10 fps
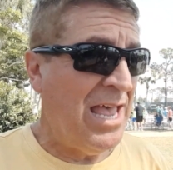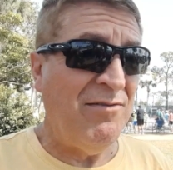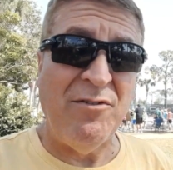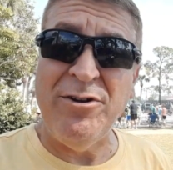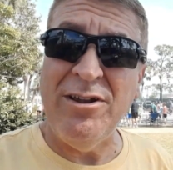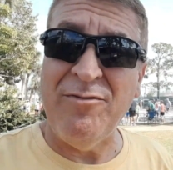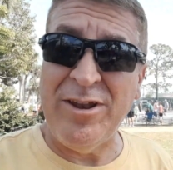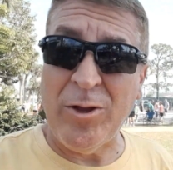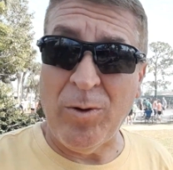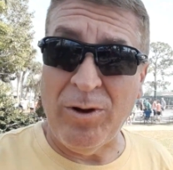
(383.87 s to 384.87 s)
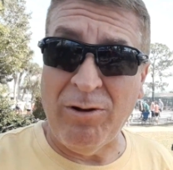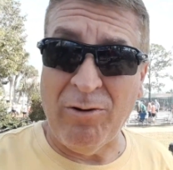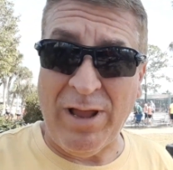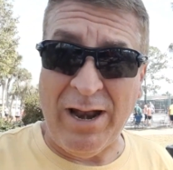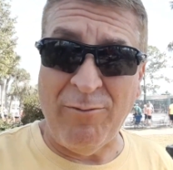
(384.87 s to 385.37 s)
Never done a video
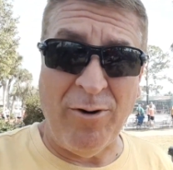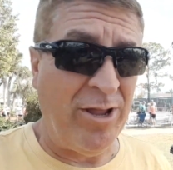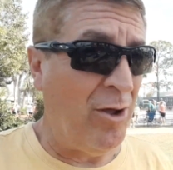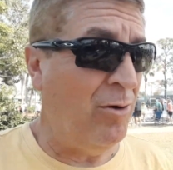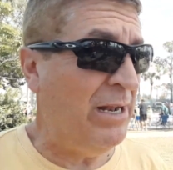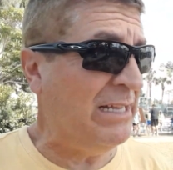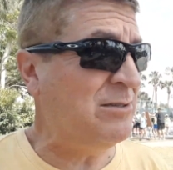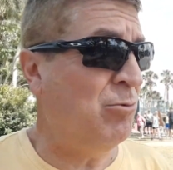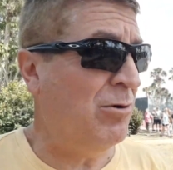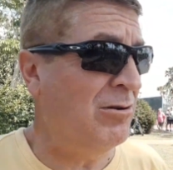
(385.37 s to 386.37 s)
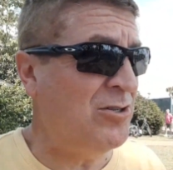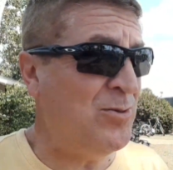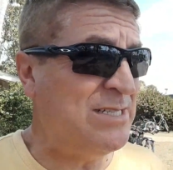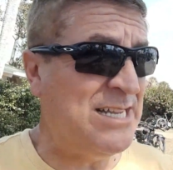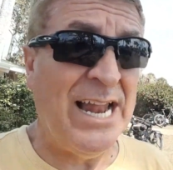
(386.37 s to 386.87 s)
at a rodeo. We're going to do
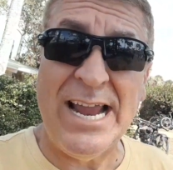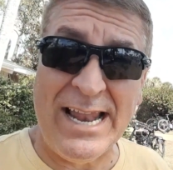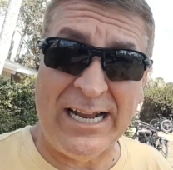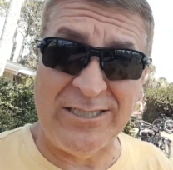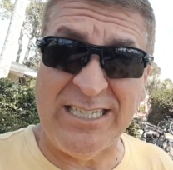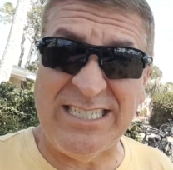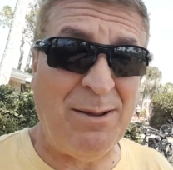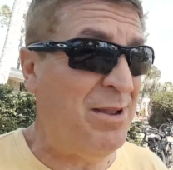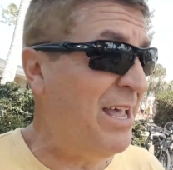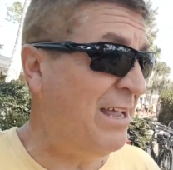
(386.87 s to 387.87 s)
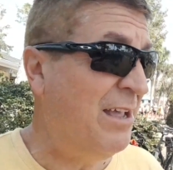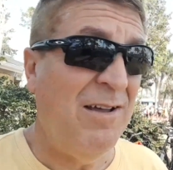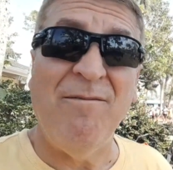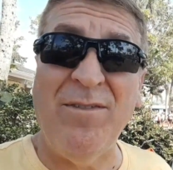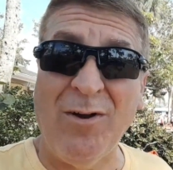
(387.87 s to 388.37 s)
it tonight, actually, same day.
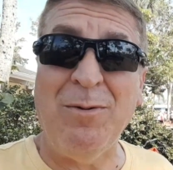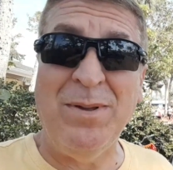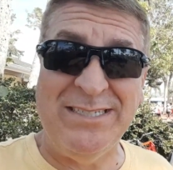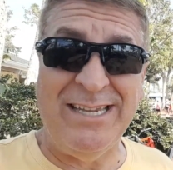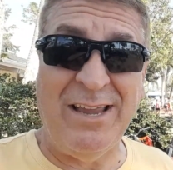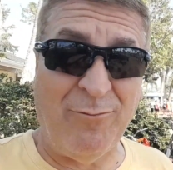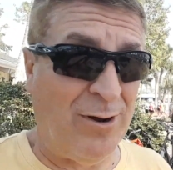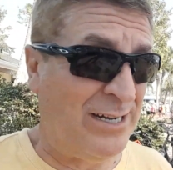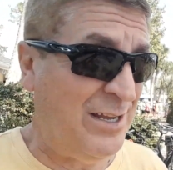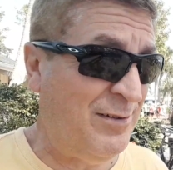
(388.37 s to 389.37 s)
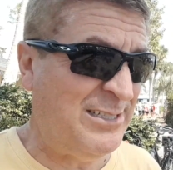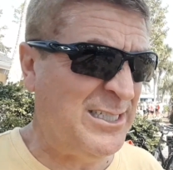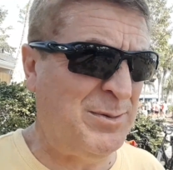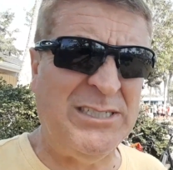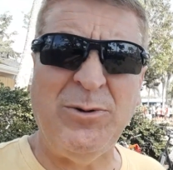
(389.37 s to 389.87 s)
Very busy day for activities,
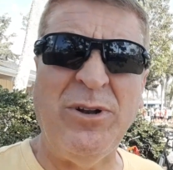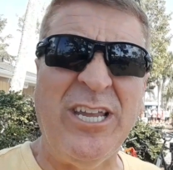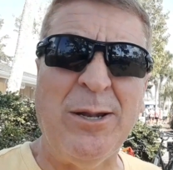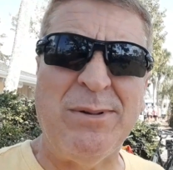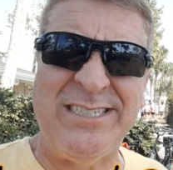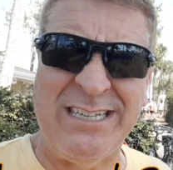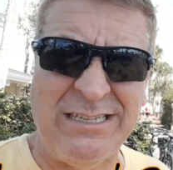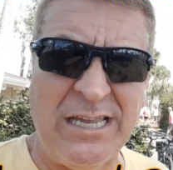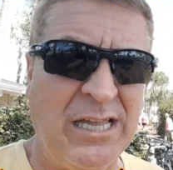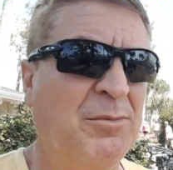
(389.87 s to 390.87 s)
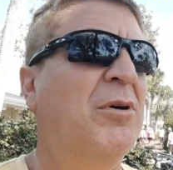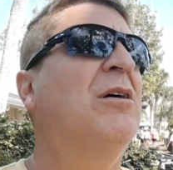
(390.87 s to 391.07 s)
especially when you get up at 6 a.m.